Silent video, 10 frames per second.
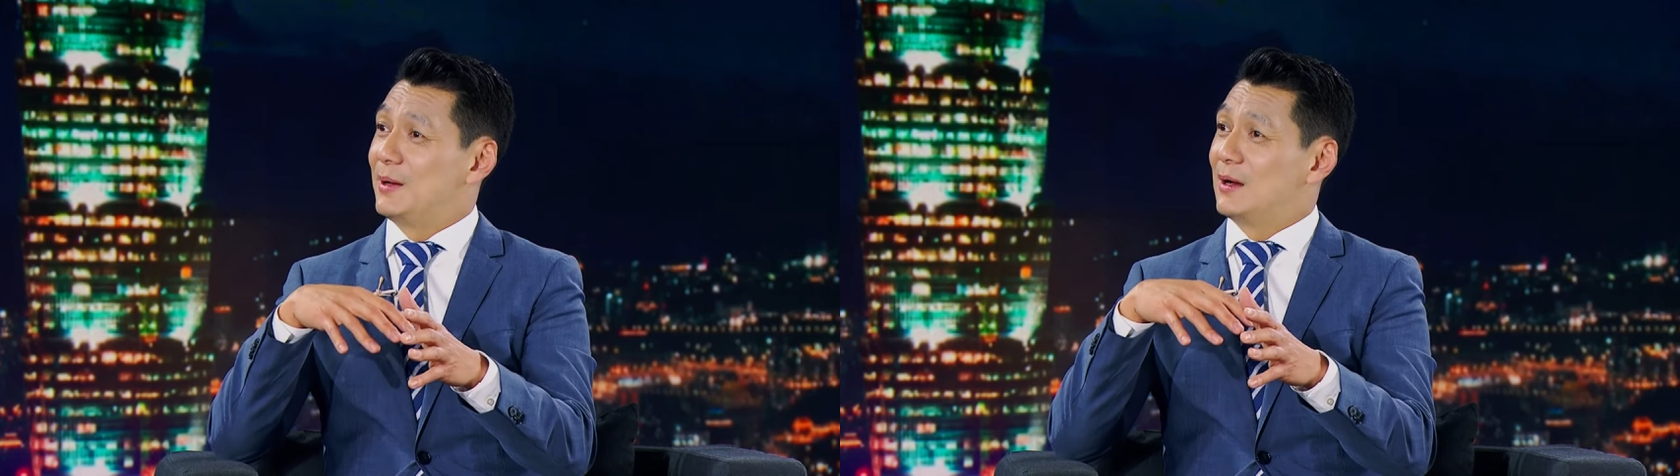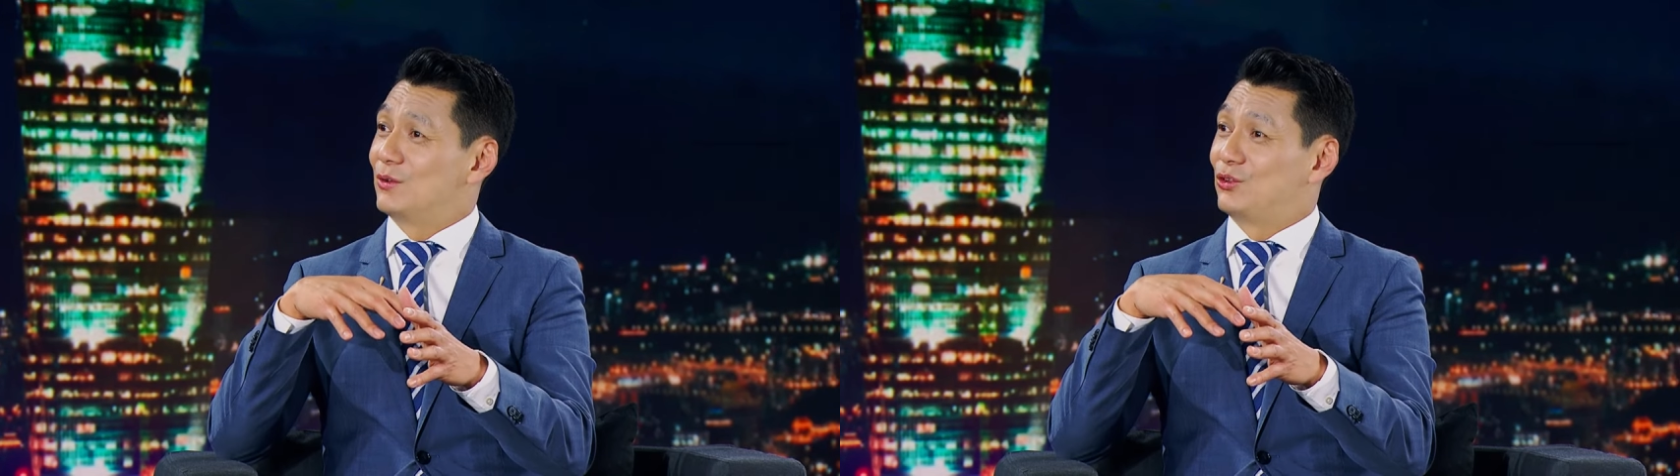
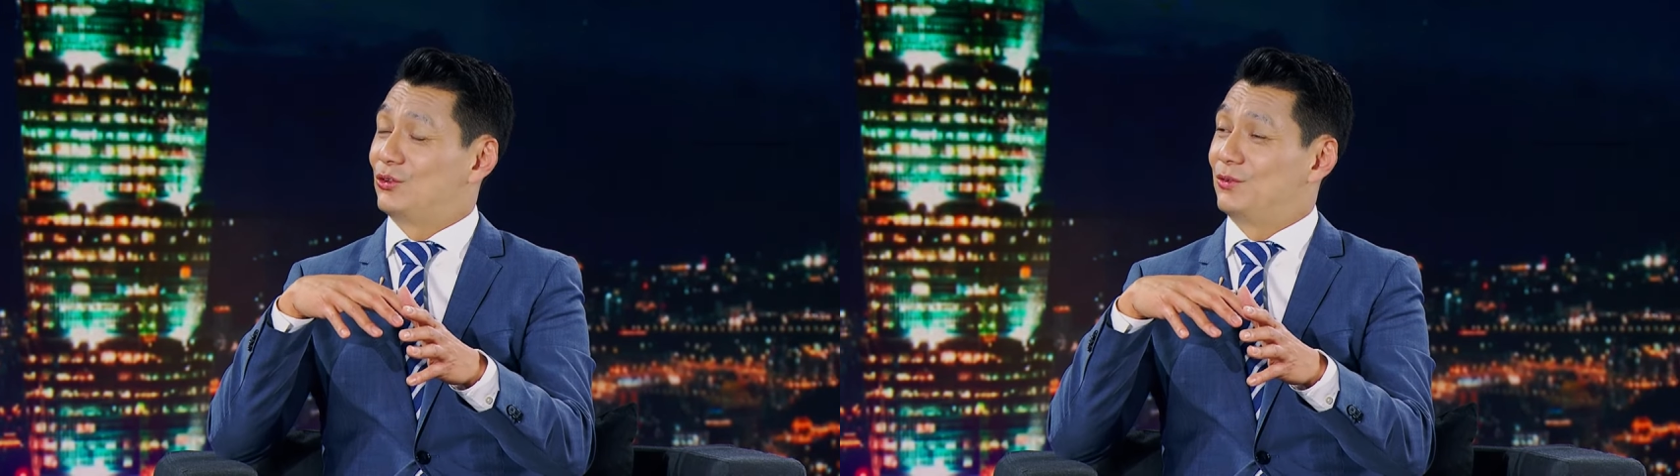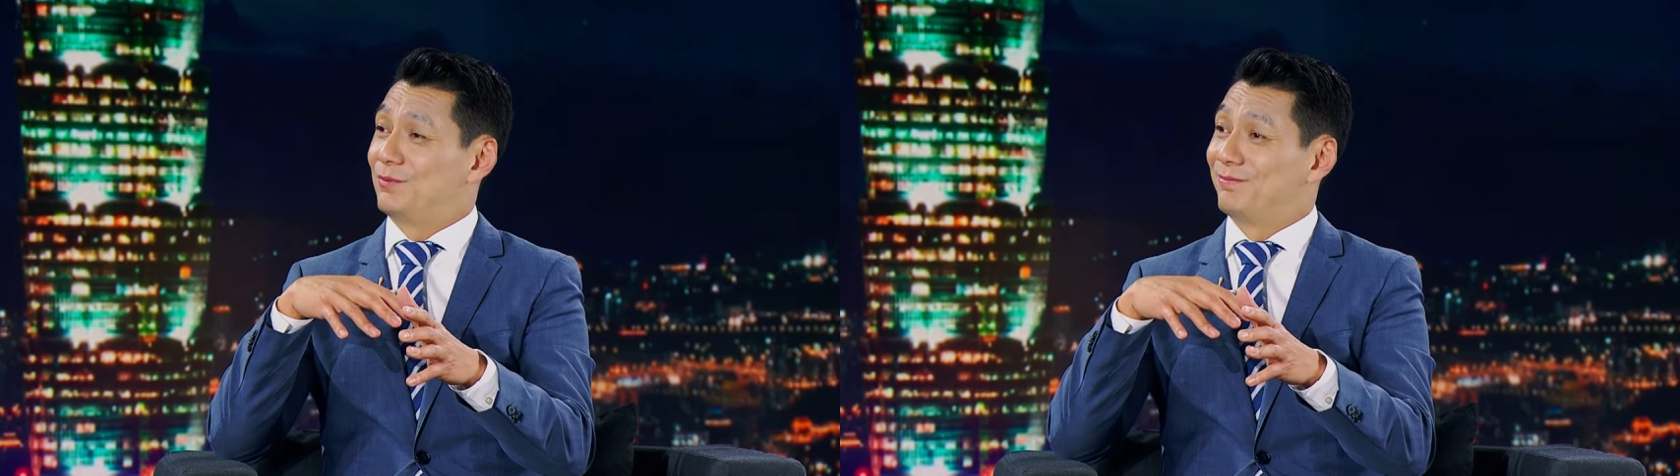
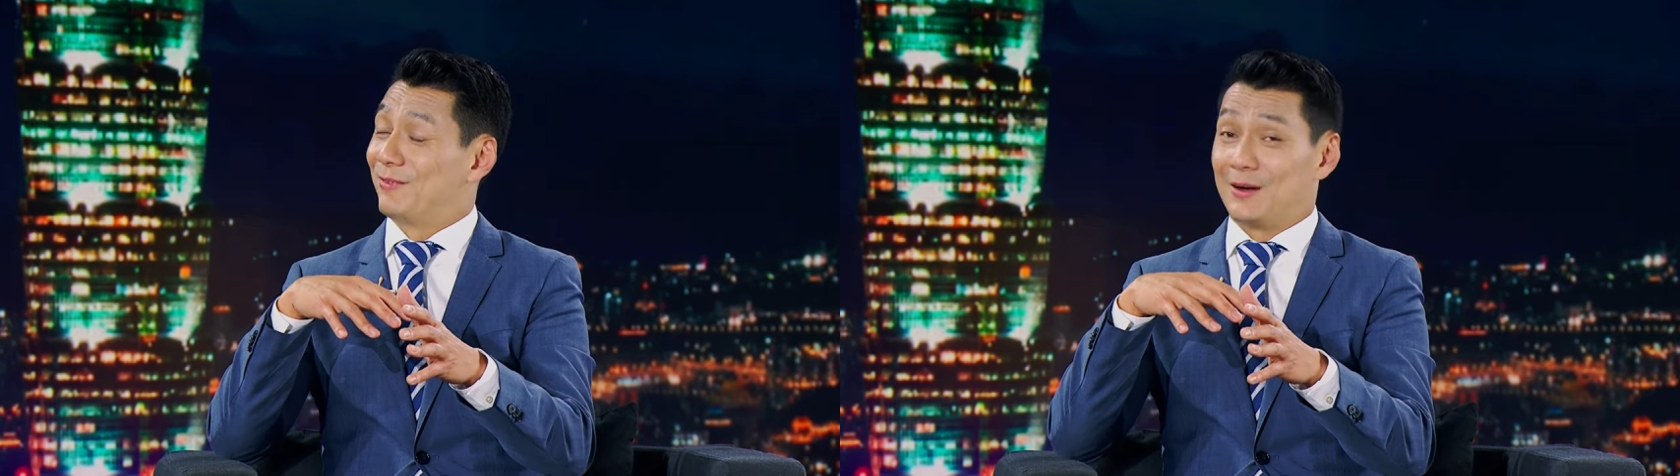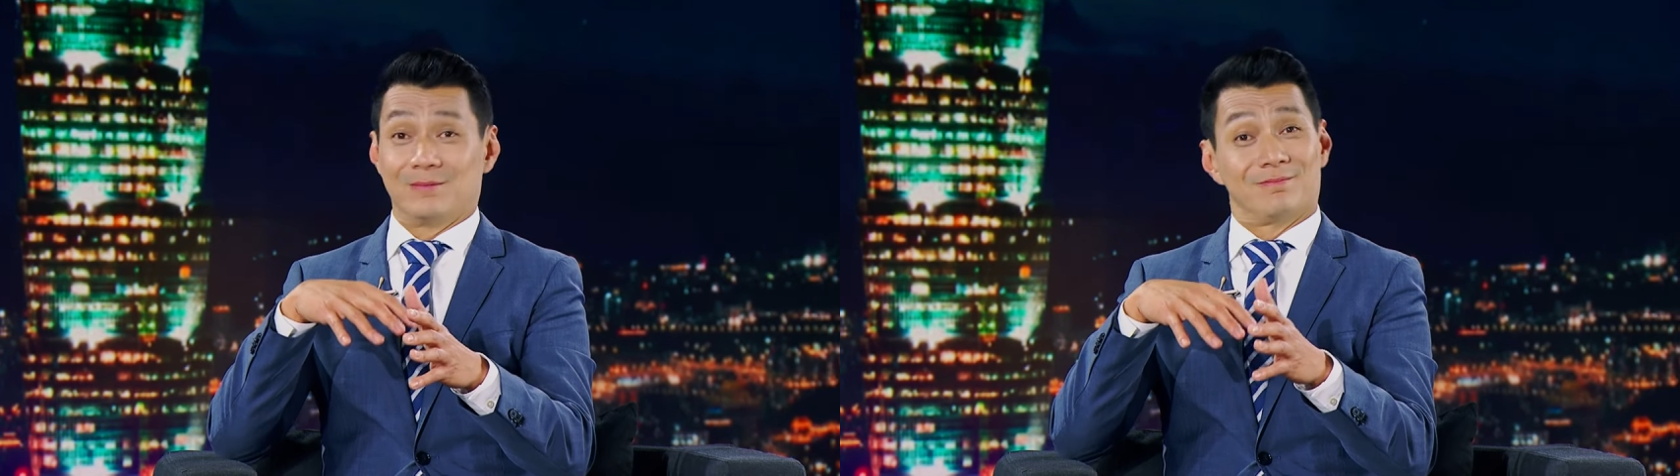because,
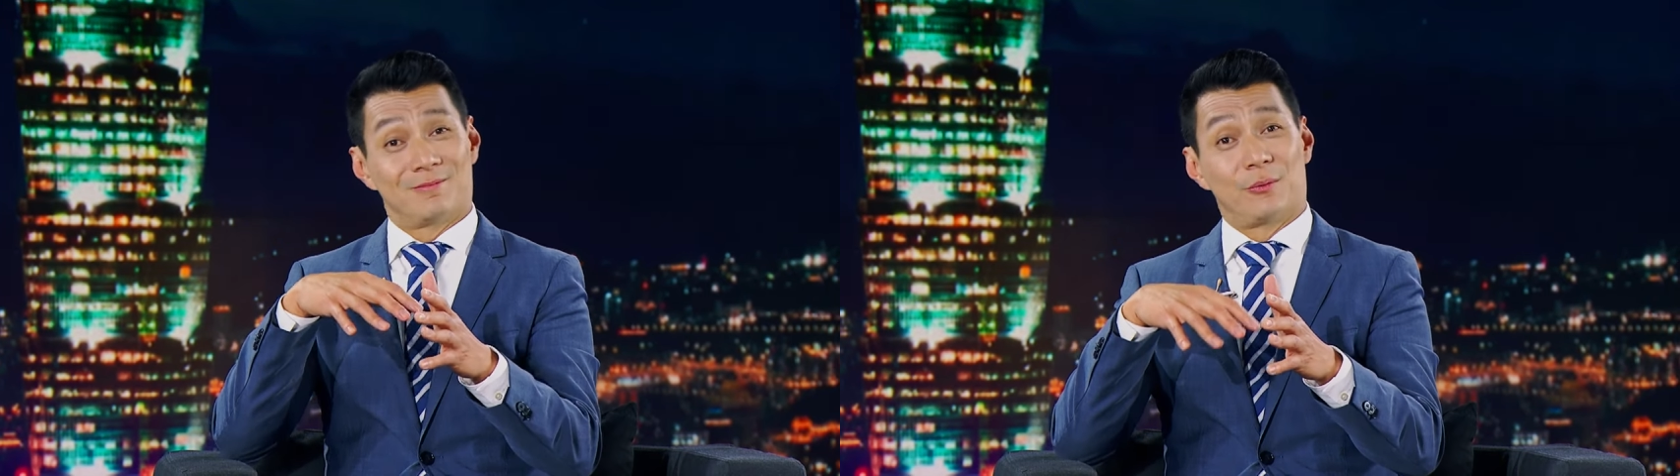well,